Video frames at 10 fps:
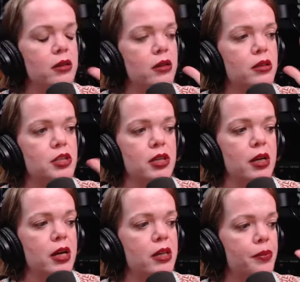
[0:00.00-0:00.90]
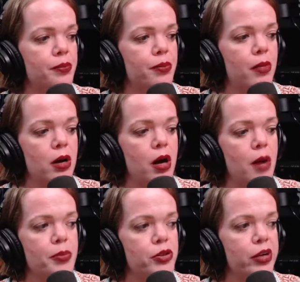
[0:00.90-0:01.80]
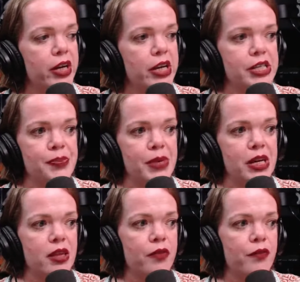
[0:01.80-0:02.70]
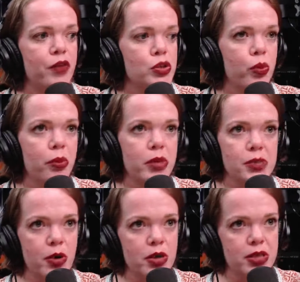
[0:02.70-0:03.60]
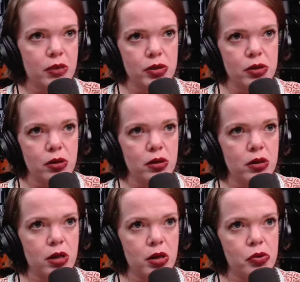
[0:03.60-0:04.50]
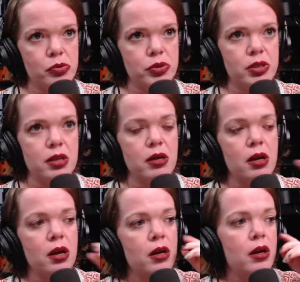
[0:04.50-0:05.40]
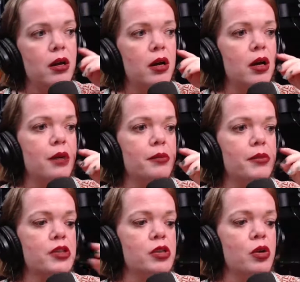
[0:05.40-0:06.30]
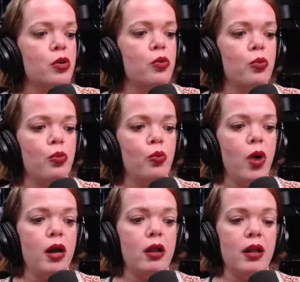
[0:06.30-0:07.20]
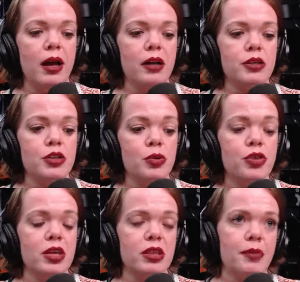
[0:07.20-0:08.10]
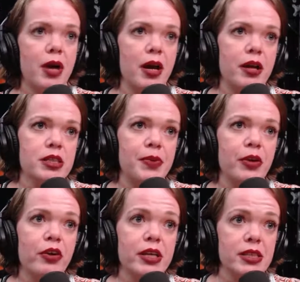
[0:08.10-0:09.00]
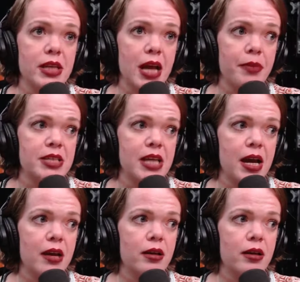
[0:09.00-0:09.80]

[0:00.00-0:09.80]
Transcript: She had the opportunity to speak at the first women's march that was on the coast, and so while I do think that my experience at Habitat